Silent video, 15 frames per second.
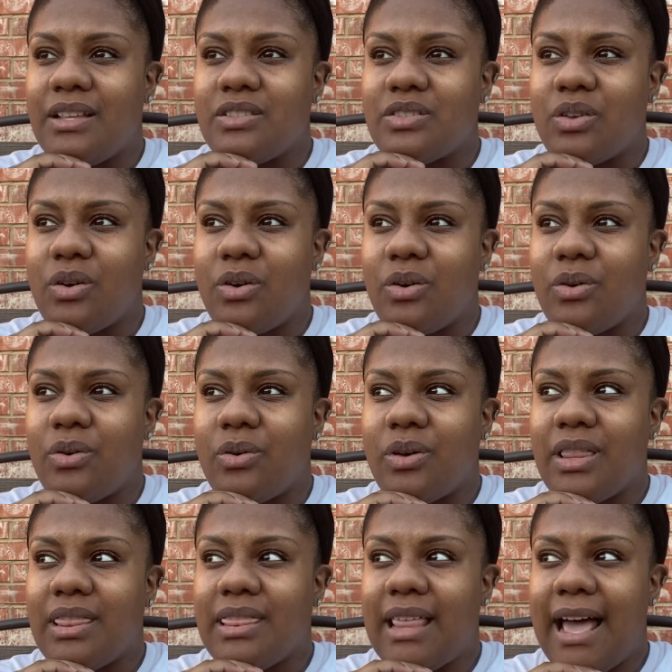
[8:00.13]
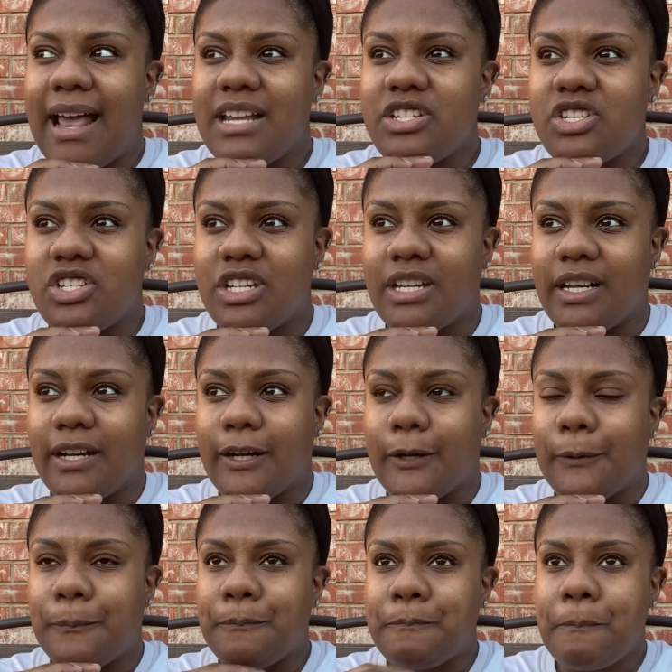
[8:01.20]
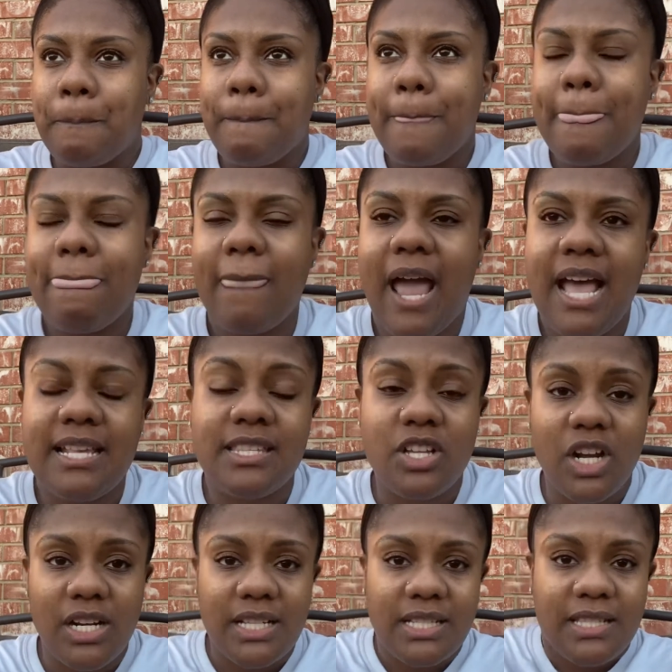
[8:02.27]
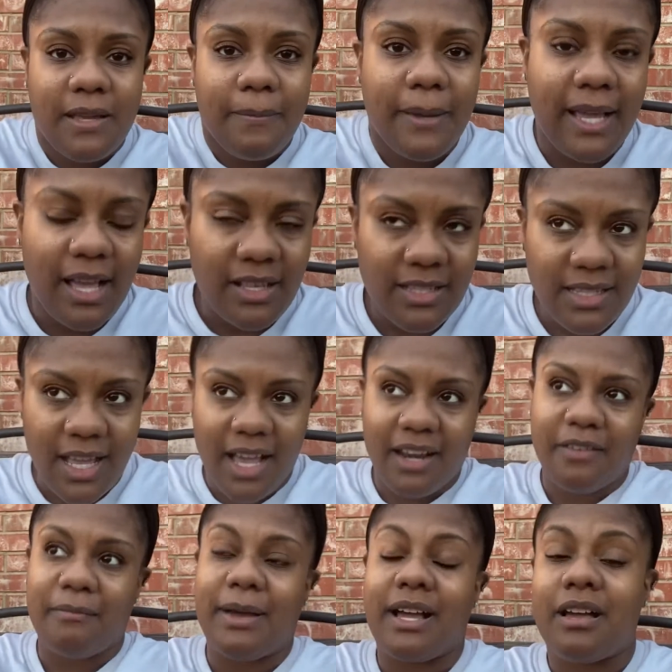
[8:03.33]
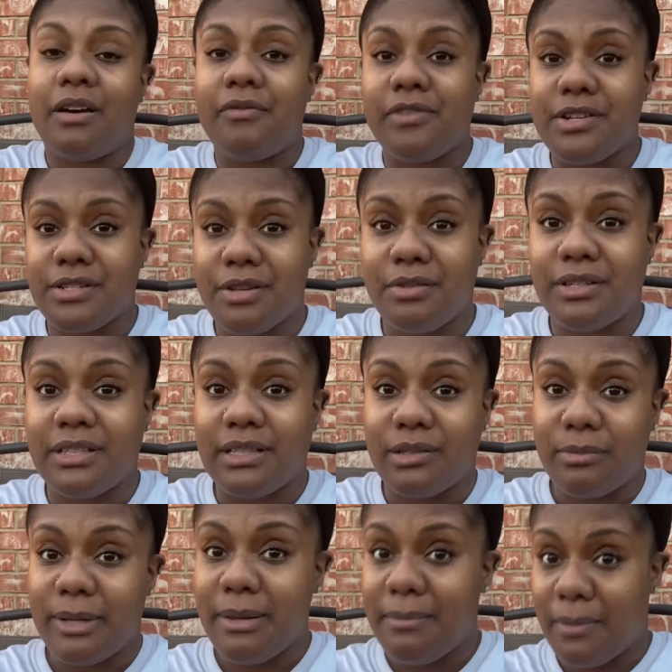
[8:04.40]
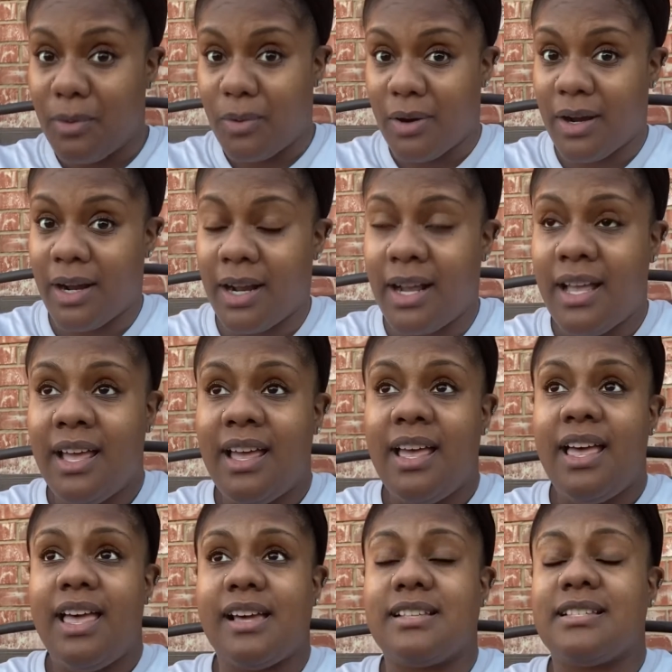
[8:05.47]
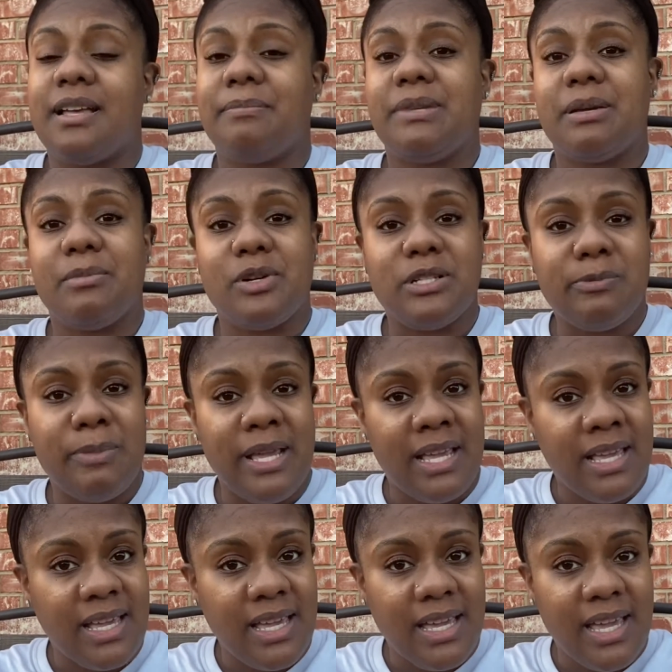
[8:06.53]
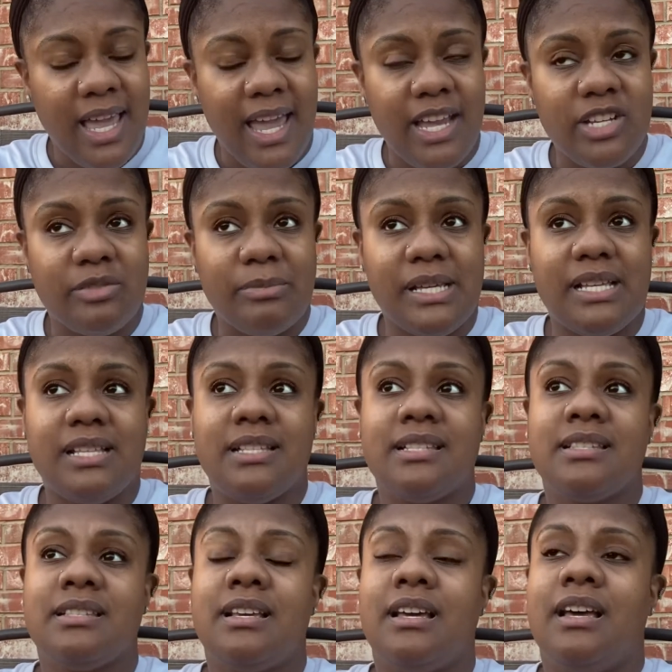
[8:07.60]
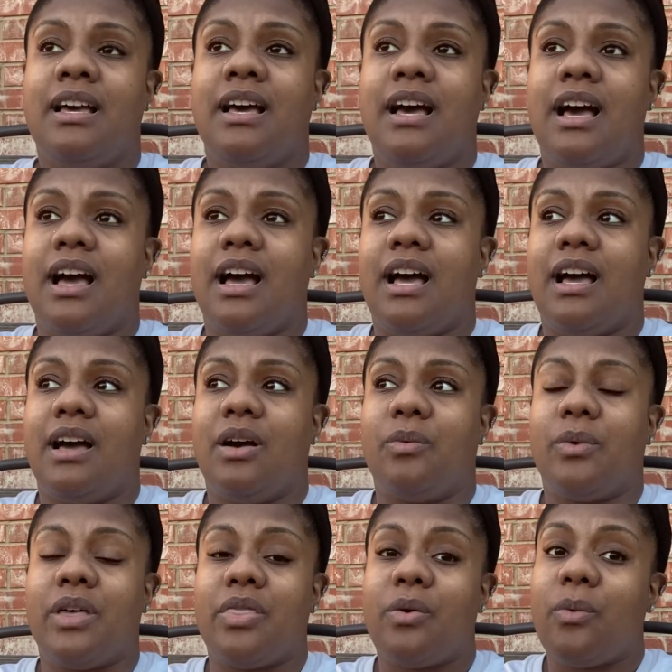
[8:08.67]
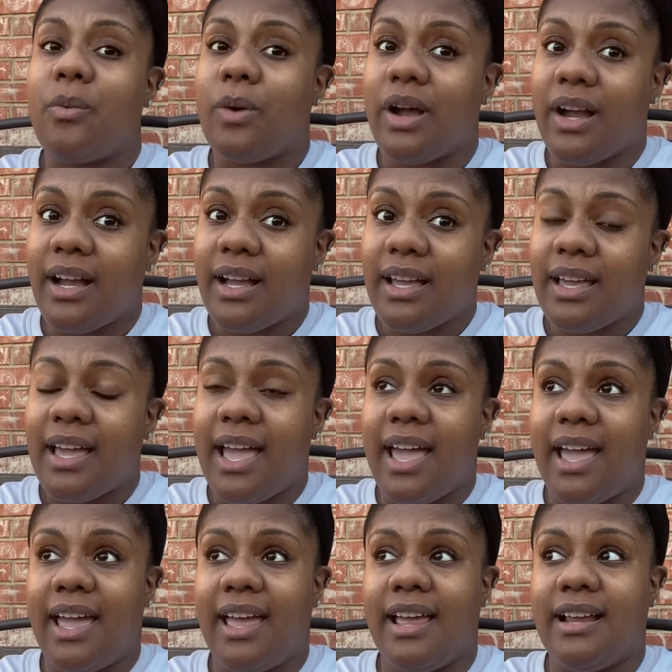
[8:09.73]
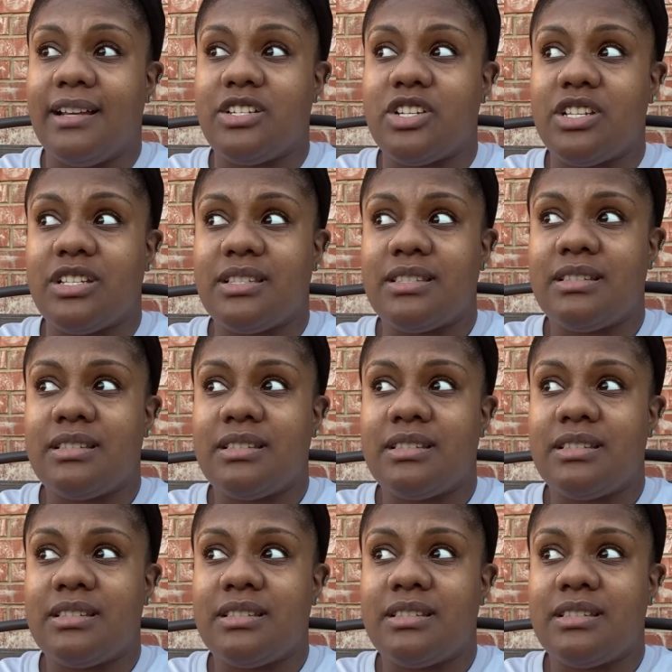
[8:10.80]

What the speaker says: so last year, I started stepping outside of my comfort zone a little bit more, accepting more speaking engagements with work, and just